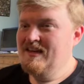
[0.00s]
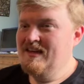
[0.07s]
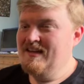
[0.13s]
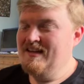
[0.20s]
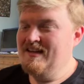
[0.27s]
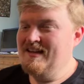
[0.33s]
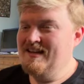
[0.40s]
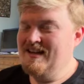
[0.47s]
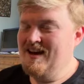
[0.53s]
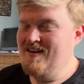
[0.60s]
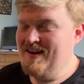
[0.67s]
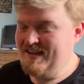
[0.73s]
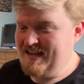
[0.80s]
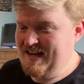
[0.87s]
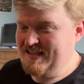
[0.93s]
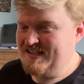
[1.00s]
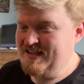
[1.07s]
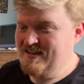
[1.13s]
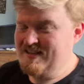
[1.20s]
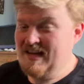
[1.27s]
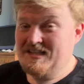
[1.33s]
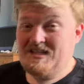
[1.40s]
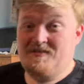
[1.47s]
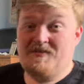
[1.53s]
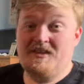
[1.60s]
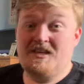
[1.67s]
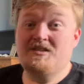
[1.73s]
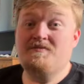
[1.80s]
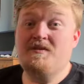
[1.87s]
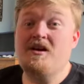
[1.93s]
Alright guys, so that's it for
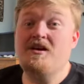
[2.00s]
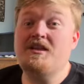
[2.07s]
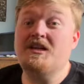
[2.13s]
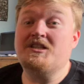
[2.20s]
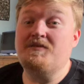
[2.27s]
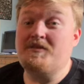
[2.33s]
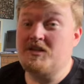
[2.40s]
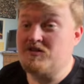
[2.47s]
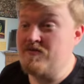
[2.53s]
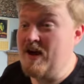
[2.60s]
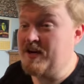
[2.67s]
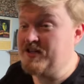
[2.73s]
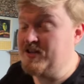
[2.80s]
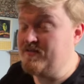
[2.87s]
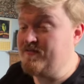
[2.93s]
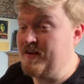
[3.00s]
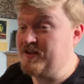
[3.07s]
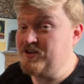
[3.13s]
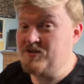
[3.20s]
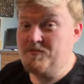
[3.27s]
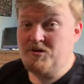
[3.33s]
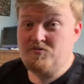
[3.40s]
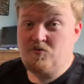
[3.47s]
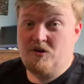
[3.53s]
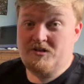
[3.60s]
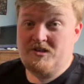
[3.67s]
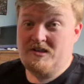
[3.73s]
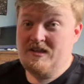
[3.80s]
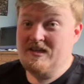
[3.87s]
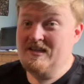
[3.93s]
this video, that's it for this reaction. Thank you so much for
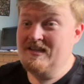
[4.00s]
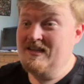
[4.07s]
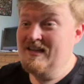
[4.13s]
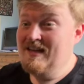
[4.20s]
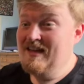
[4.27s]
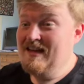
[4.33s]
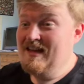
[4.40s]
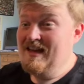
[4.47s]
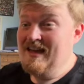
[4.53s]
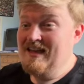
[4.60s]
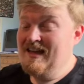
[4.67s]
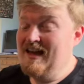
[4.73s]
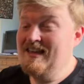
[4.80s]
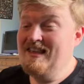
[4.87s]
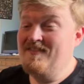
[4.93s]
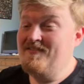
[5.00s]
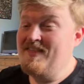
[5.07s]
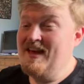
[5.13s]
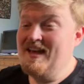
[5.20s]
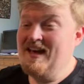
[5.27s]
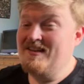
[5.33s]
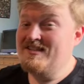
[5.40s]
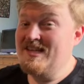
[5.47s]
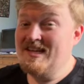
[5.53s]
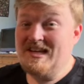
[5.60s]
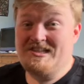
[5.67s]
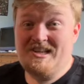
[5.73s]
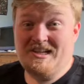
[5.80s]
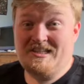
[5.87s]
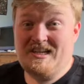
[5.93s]
watching, and I love that. I'll see you
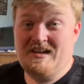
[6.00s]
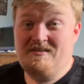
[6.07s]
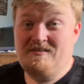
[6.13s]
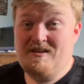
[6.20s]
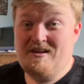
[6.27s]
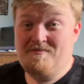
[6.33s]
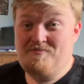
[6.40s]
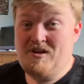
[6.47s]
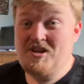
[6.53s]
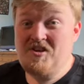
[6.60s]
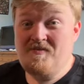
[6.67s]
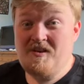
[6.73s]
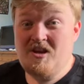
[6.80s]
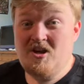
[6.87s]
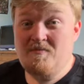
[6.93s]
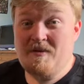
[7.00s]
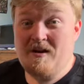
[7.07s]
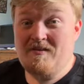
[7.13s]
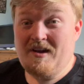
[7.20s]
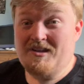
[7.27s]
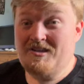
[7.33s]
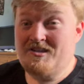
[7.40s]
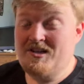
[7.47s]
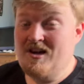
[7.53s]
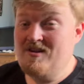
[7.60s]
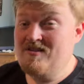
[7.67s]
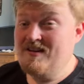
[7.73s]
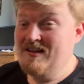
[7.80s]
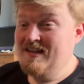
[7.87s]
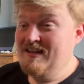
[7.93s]
guys next time with a brand new video, brand new reaction.
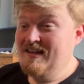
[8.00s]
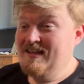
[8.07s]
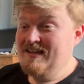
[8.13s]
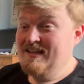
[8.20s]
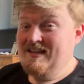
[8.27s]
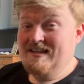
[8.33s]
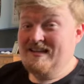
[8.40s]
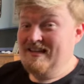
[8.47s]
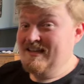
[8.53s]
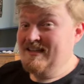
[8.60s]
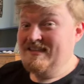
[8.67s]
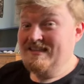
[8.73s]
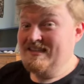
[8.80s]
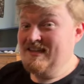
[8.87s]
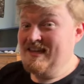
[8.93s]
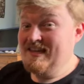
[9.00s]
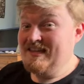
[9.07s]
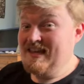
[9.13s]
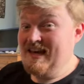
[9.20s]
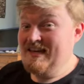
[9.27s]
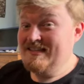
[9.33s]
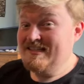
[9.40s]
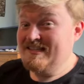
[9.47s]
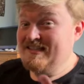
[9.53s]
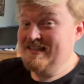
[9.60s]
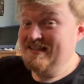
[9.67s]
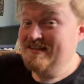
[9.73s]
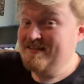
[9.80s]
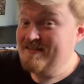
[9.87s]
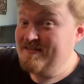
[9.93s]
So, till then guys,
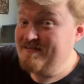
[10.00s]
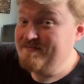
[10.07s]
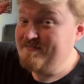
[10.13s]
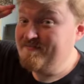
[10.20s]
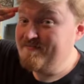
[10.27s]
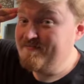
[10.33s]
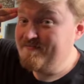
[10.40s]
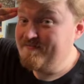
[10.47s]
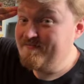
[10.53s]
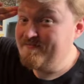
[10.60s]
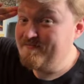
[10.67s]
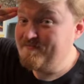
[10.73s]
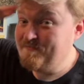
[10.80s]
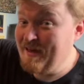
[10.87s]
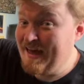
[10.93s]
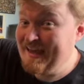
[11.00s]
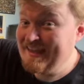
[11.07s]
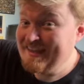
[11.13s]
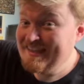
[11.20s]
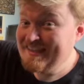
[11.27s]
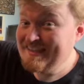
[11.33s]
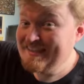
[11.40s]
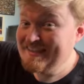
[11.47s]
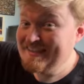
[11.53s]
bye!